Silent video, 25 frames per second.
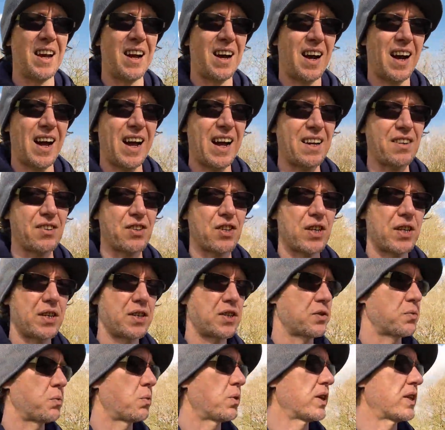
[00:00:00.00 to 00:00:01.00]
I actually
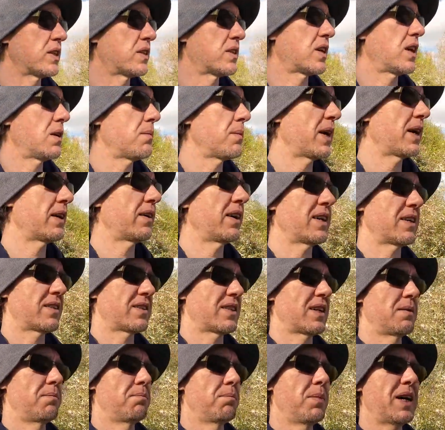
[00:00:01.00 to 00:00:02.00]
just wanted to come out, as
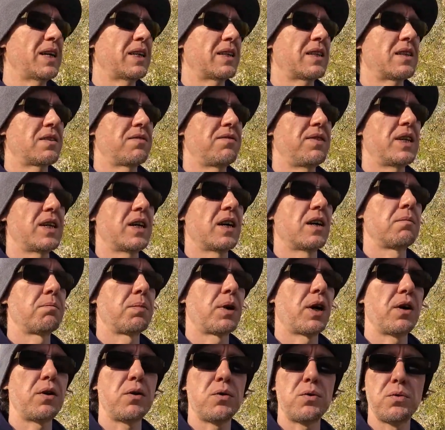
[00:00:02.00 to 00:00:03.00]
I say, make this video,
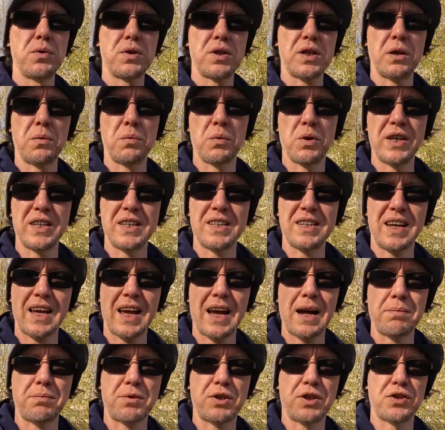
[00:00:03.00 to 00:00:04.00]
but I also wanted to
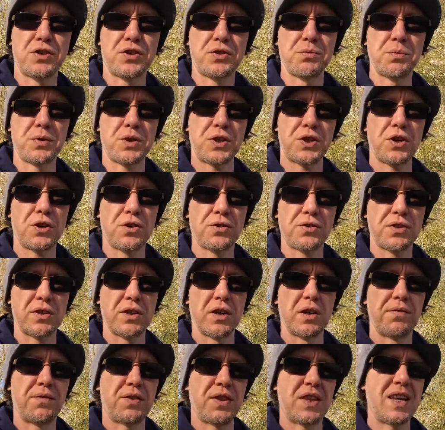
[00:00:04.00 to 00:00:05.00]
capture some shots
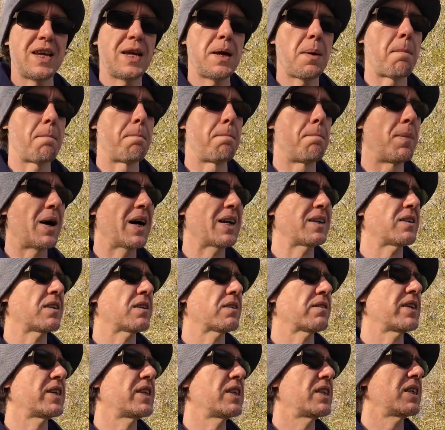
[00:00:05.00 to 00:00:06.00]
of the
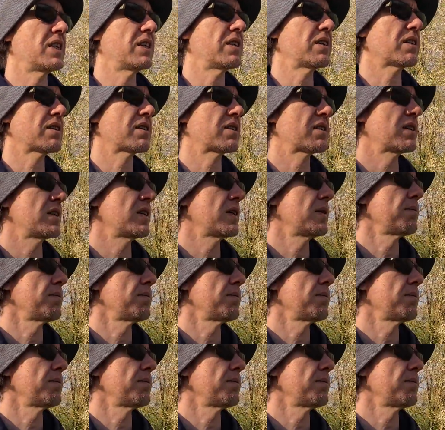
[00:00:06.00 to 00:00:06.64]
mandarin ducks.